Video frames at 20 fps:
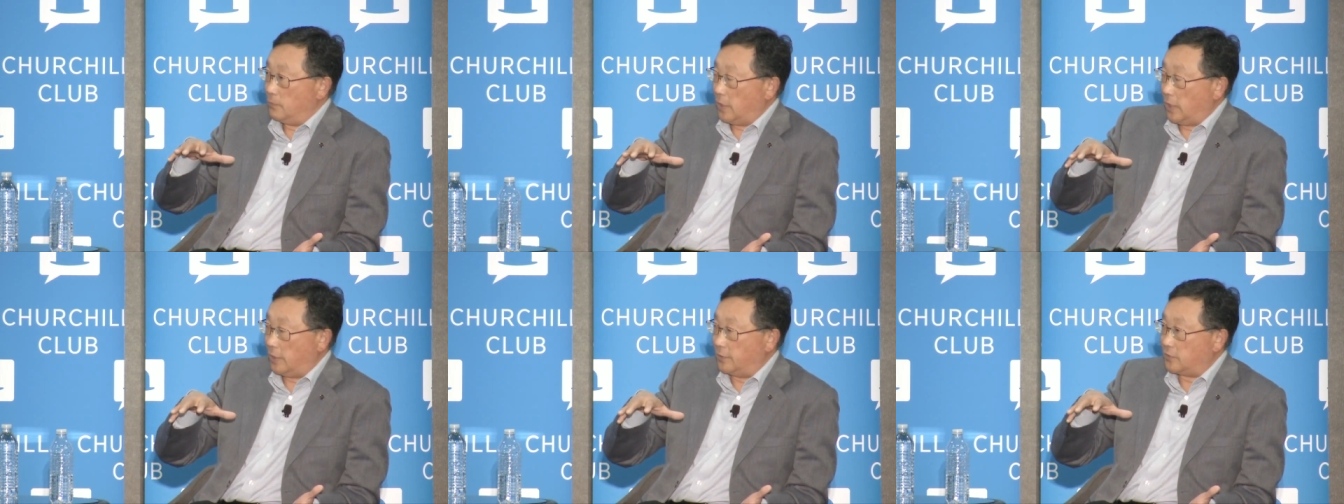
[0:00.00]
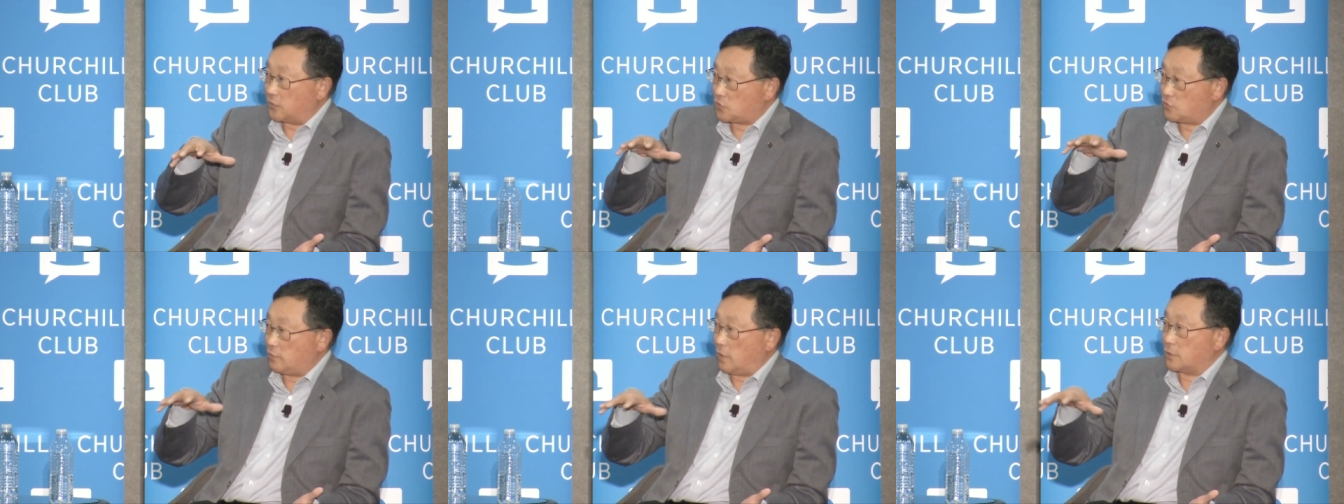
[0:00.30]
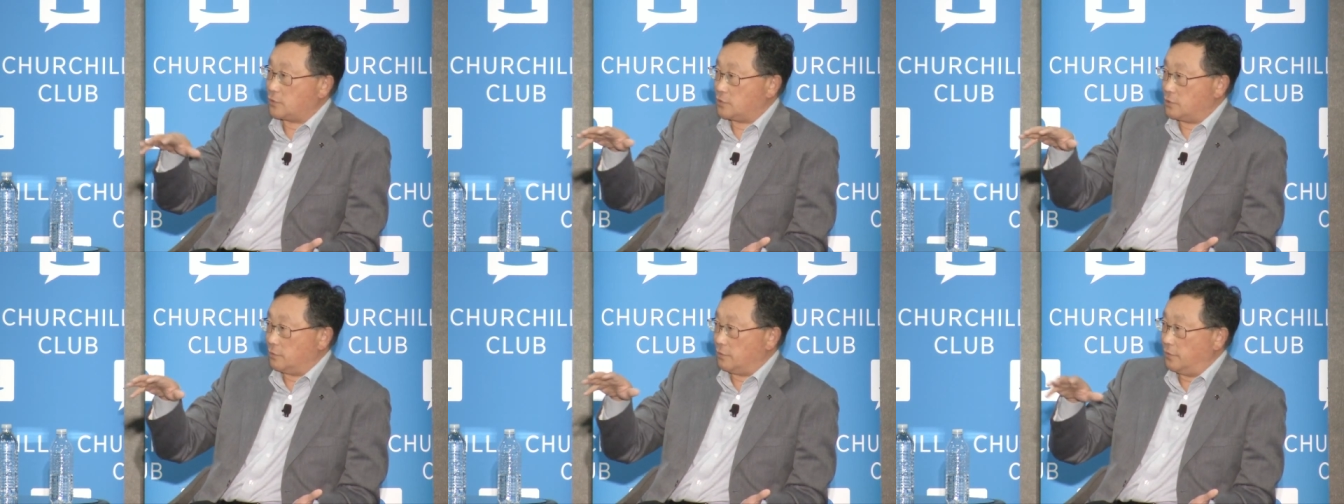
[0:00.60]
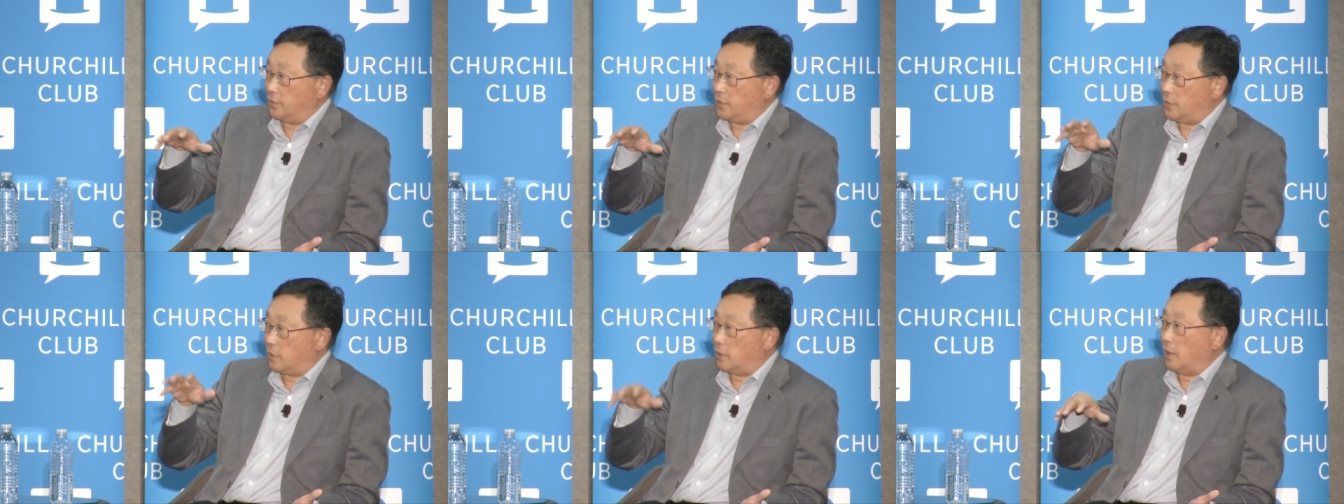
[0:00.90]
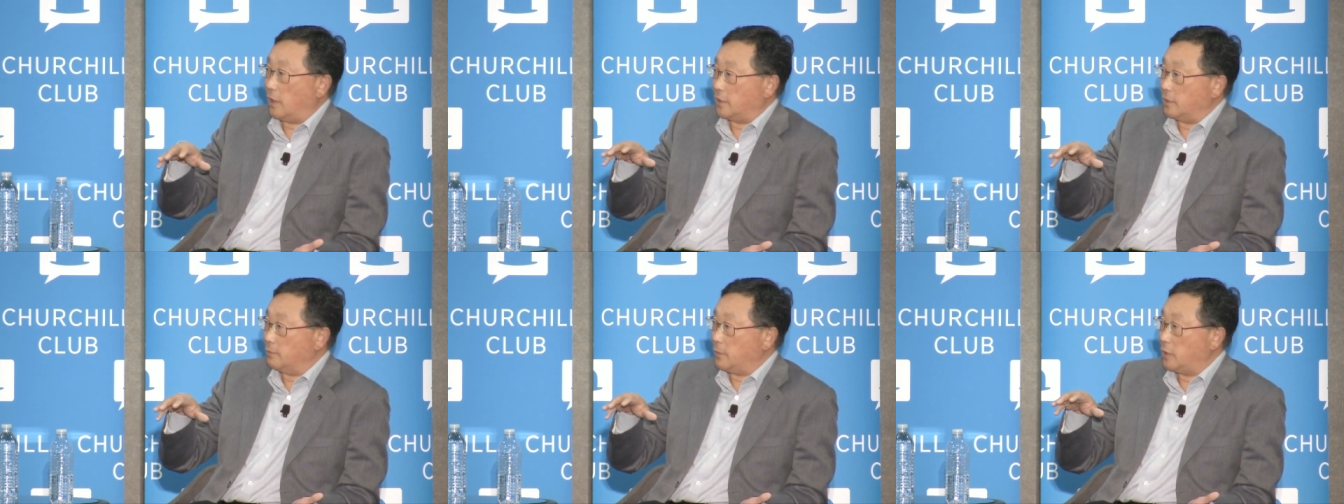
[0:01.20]
and the structure of the
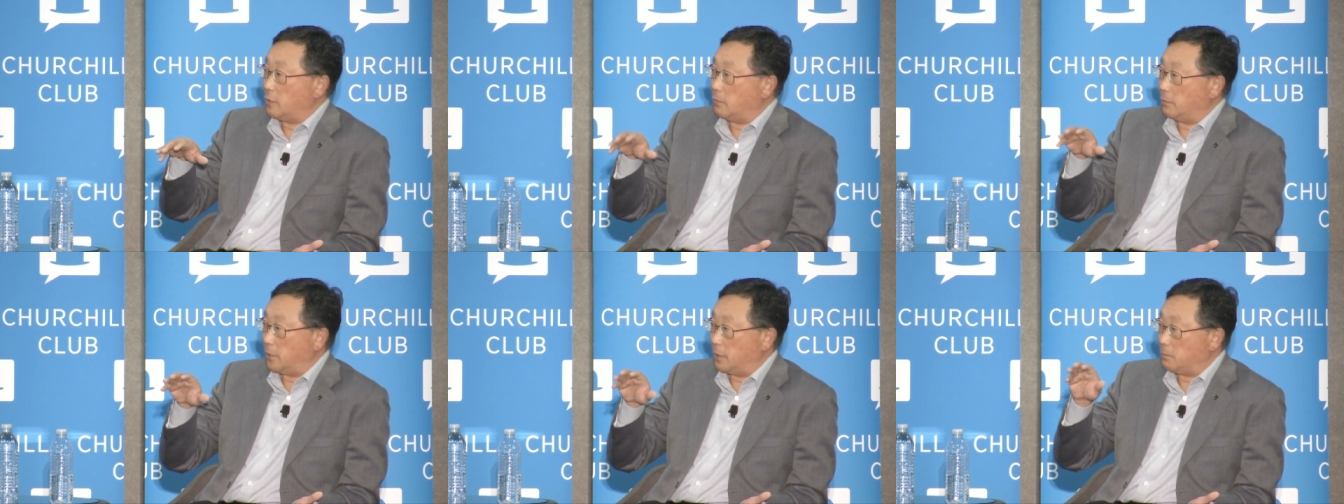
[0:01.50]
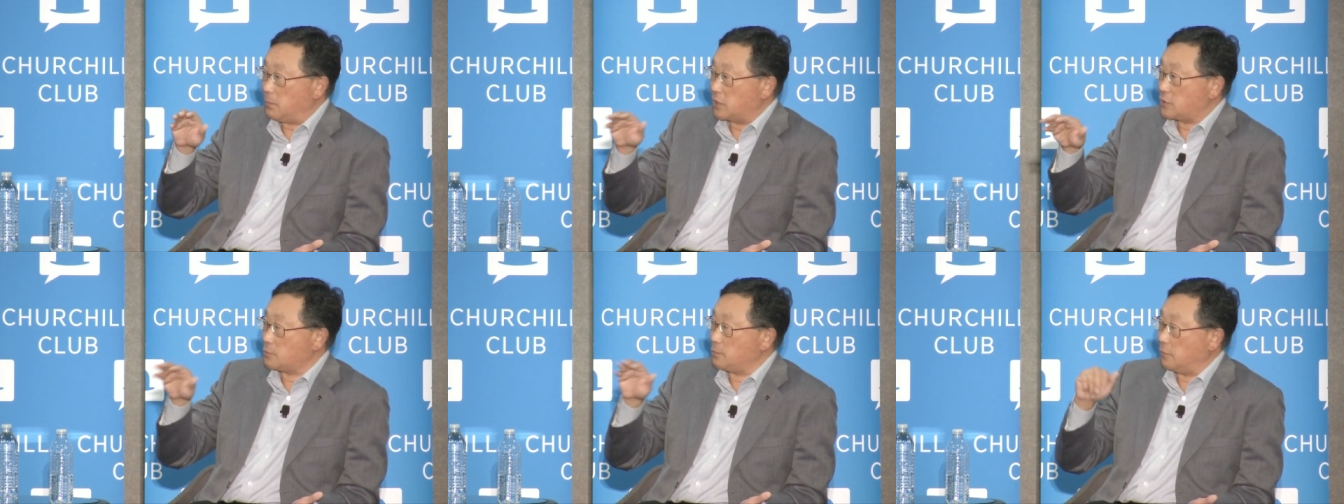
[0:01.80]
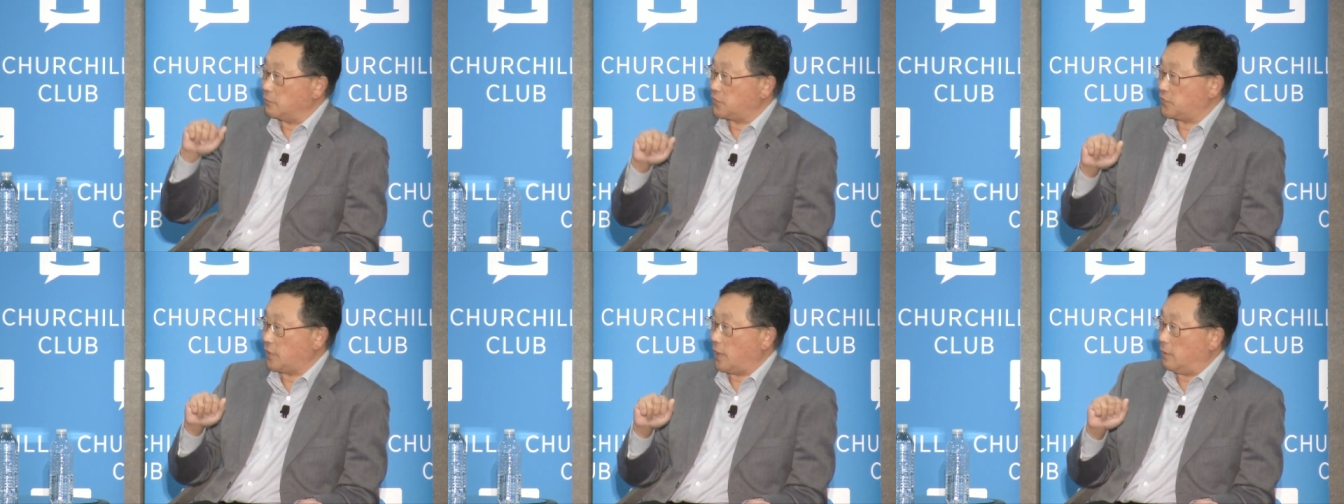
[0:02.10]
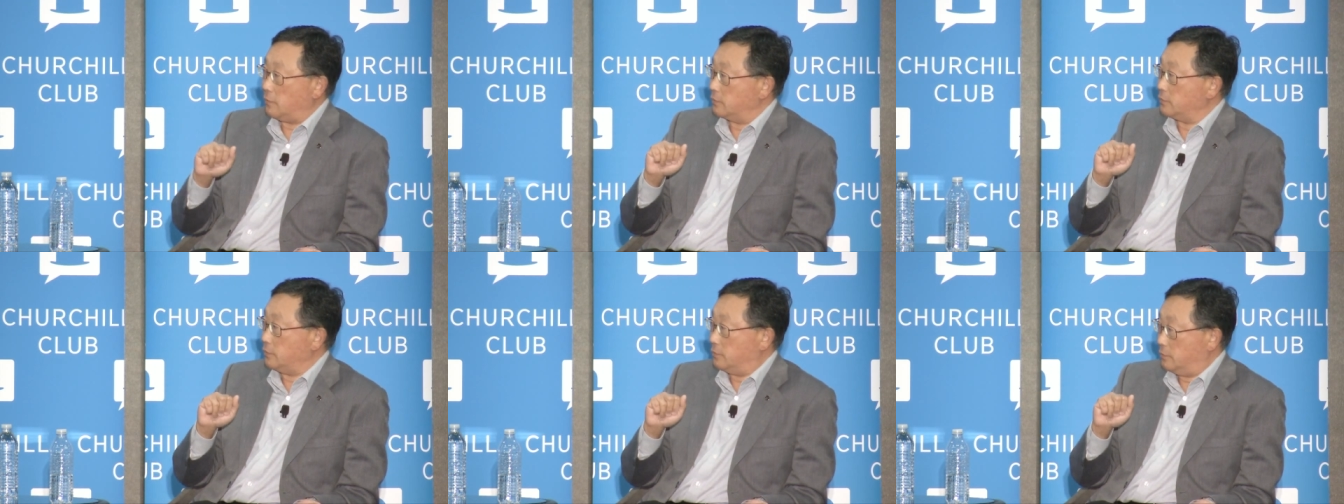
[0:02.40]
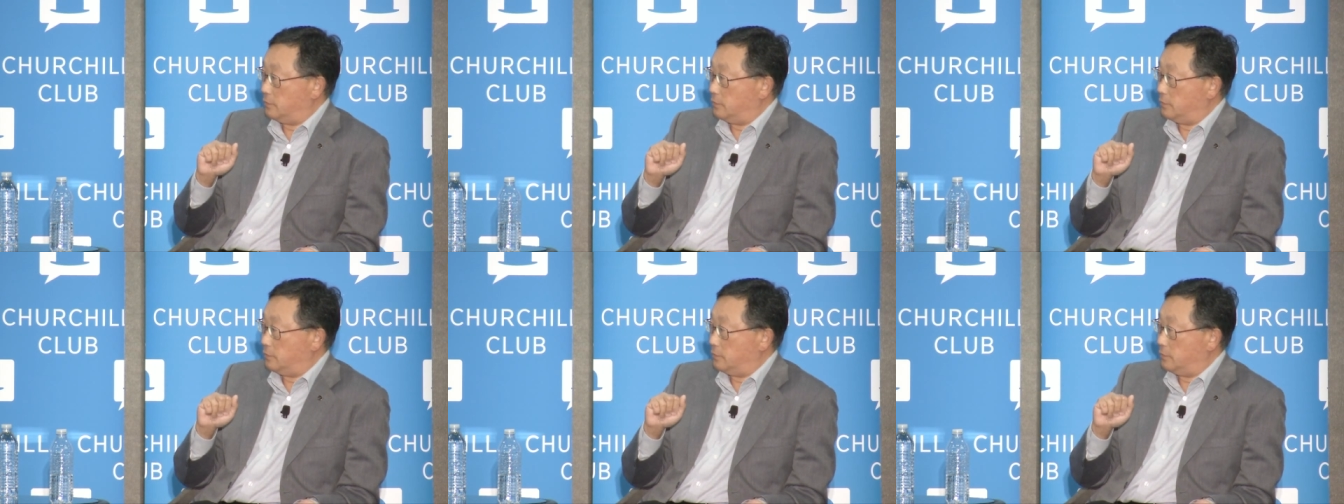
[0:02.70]
economy will be much more sound.